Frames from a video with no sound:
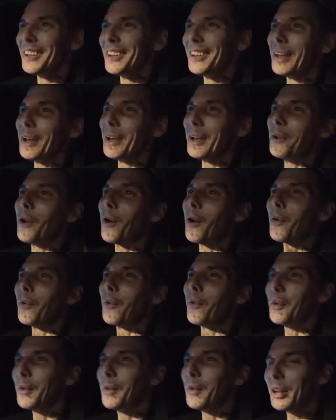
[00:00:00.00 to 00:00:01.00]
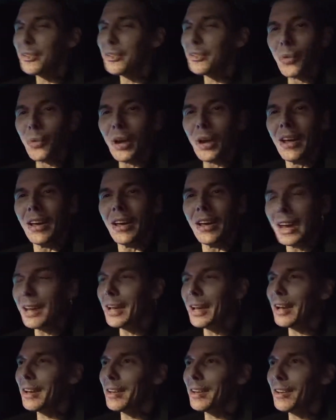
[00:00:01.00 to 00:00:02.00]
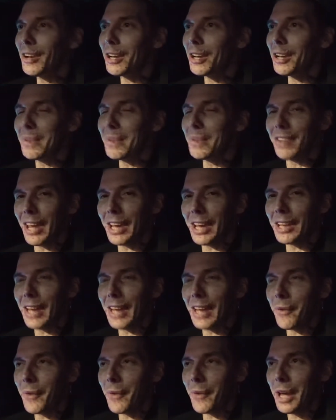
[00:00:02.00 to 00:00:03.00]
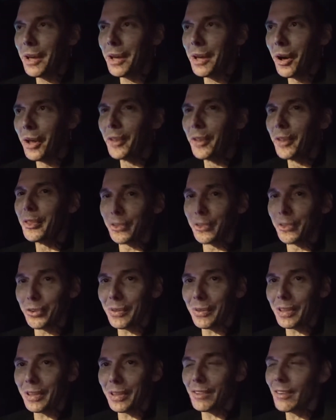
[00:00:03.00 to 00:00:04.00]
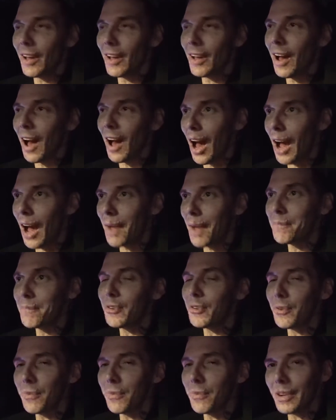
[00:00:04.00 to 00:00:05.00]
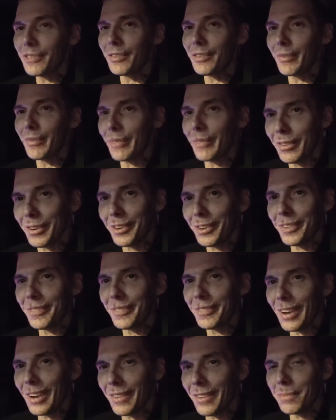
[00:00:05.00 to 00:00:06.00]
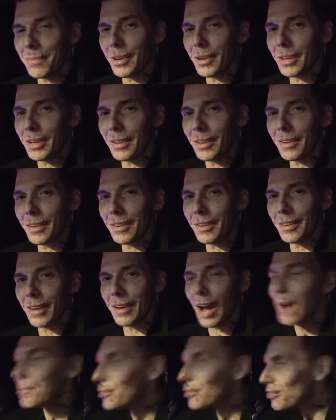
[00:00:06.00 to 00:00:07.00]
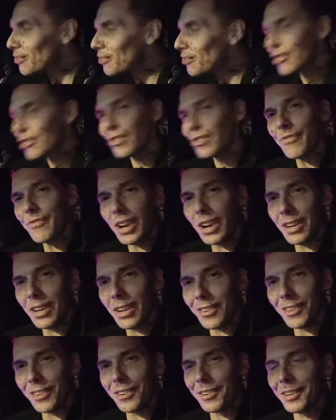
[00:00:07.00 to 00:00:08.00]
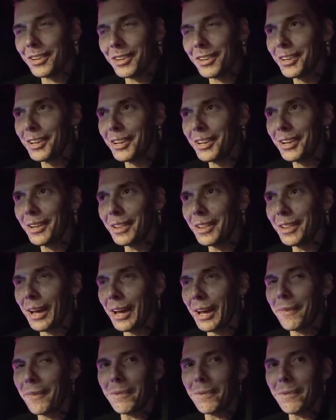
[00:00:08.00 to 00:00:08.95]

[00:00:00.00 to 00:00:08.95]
You know, that's what it could be taken that way. The truth is, I'm too much of a nerd for everybody. I'm such a fucking nerd that